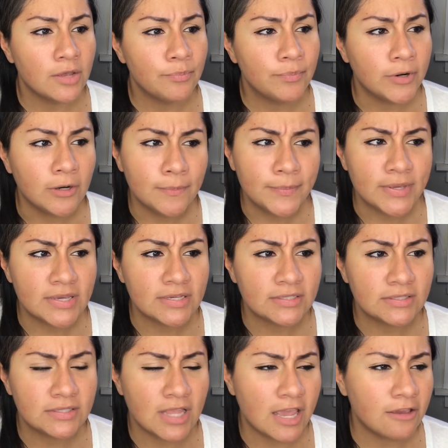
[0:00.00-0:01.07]

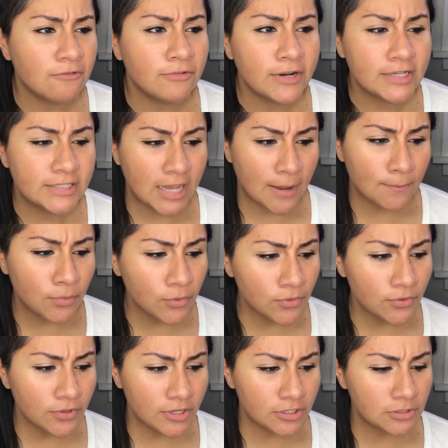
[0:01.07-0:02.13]
purpose. Like for
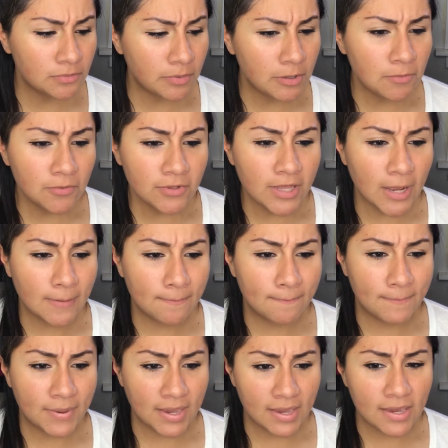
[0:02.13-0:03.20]
example, there's people
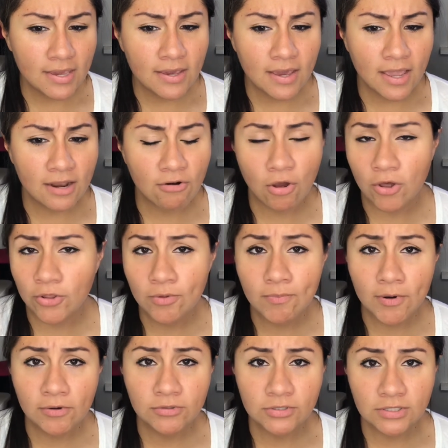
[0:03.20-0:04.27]
that bake and all the
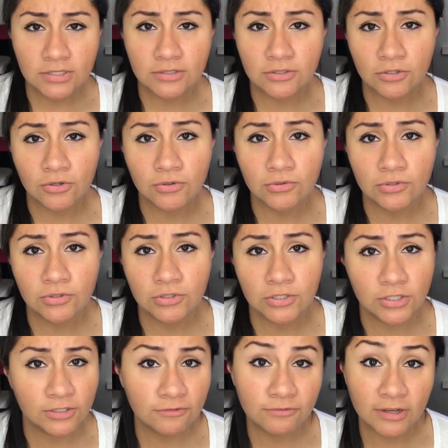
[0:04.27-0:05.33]
proceeds go to
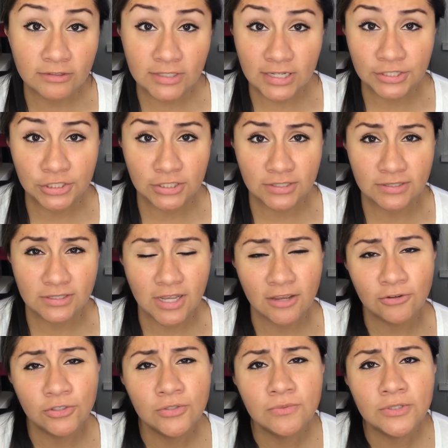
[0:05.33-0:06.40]
certain foundations. I
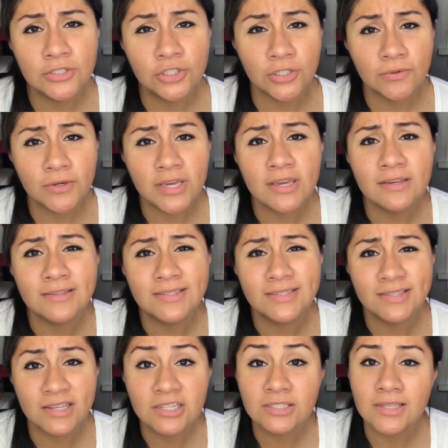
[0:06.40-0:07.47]
also want to showcase
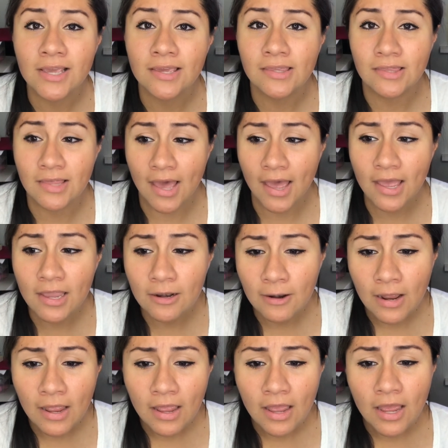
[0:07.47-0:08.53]
things like that.
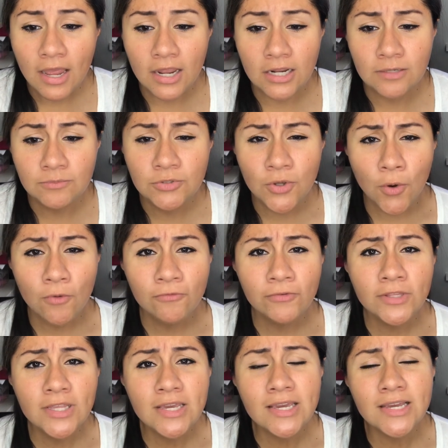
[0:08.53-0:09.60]
So
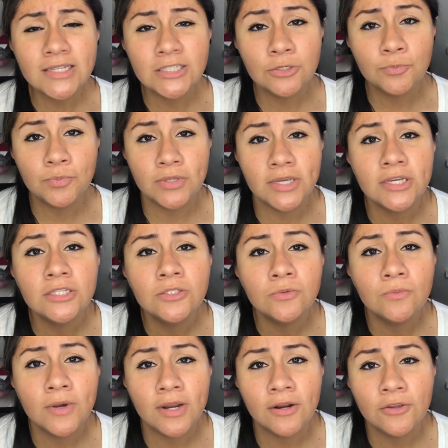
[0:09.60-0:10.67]
hopefully it's a place
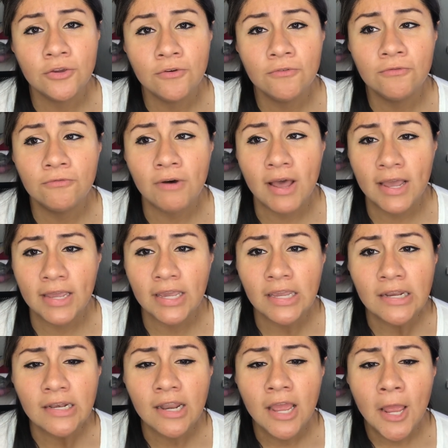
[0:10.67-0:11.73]
where you
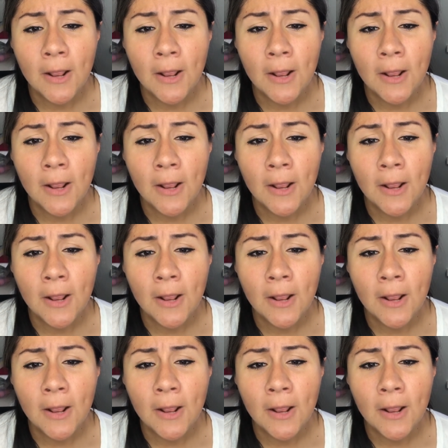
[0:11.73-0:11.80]
find